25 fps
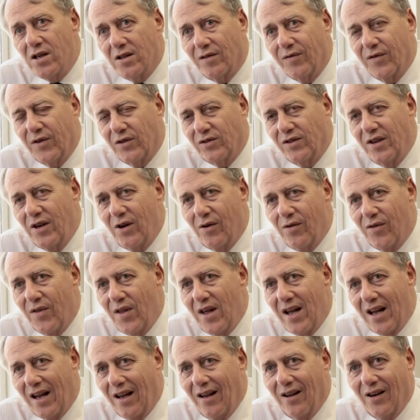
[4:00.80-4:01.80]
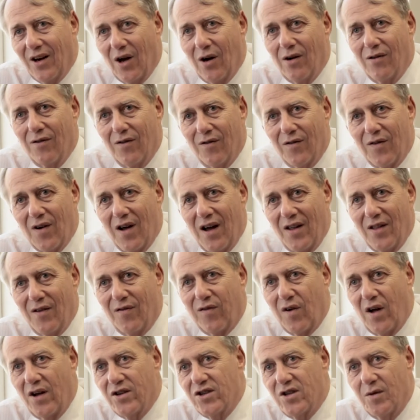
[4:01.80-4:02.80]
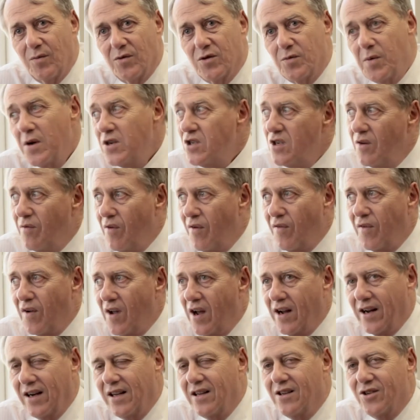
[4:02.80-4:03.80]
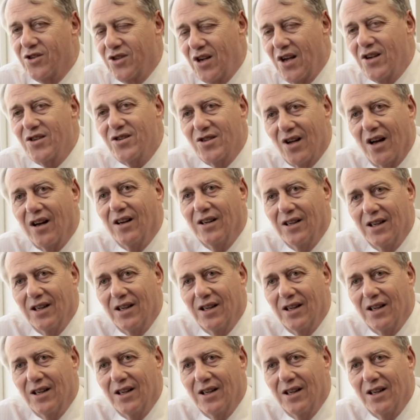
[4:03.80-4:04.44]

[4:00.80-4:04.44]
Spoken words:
off the real thing. You know, flying the flight sim, especially if you're flying a little Cessna.